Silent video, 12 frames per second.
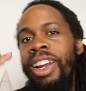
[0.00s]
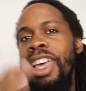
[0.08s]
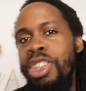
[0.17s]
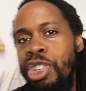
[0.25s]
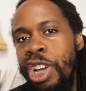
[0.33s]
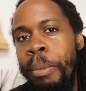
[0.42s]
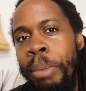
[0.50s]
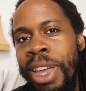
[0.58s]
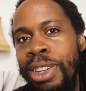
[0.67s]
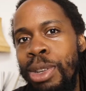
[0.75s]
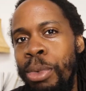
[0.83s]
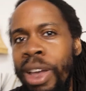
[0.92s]
Let's jump
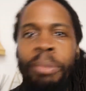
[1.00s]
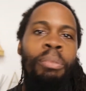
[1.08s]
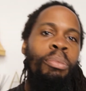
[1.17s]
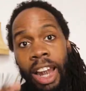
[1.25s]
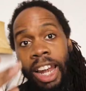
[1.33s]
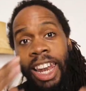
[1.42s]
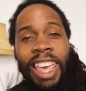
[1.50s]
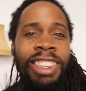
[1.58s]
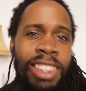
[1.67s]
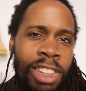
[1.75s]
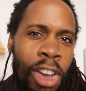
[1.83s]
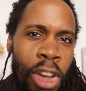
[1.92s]
into it.
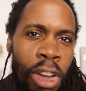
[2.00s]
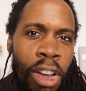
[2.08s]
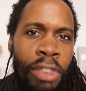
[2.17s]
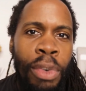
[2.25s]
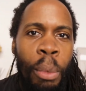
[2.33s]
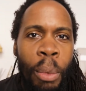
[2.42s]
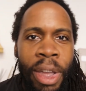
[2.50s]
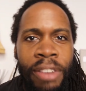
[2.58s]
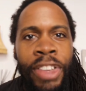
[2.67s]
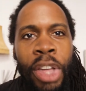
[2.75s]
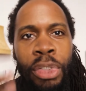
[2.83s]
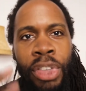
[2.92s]
Let's start off with